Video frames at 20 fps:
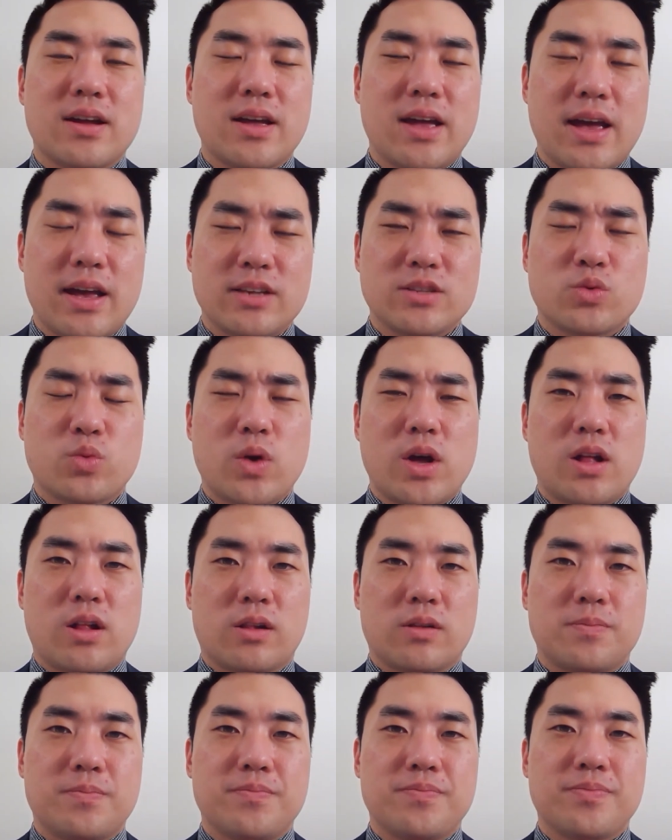as
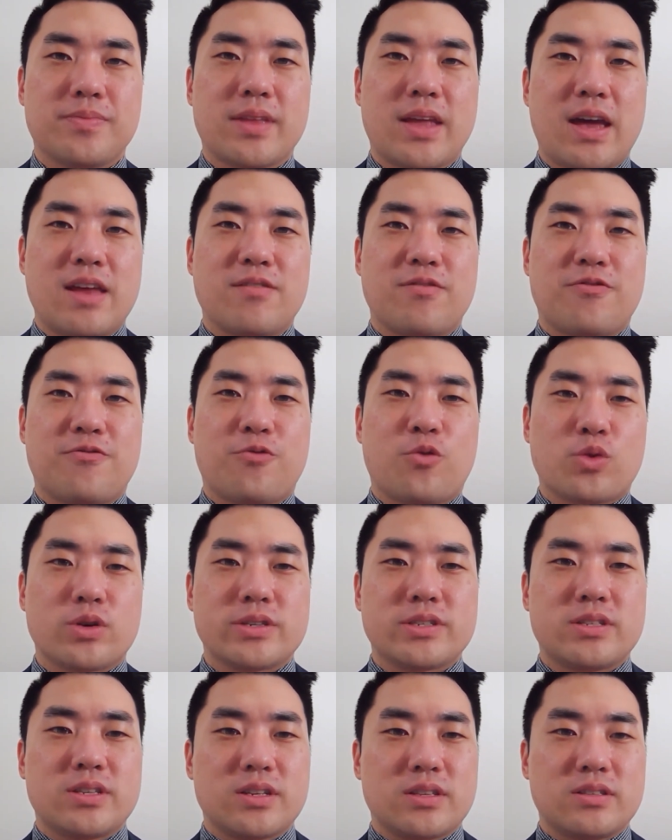well and
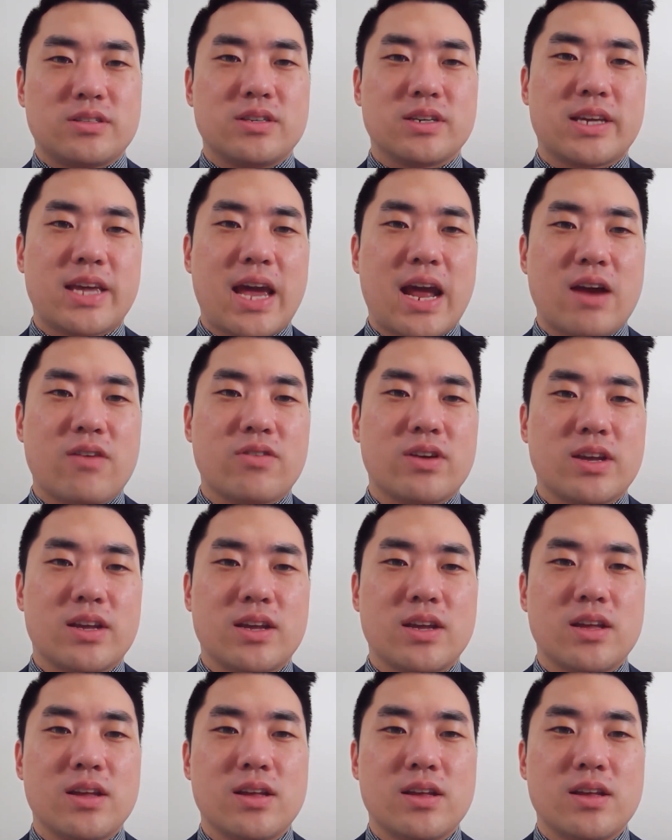forced it to carry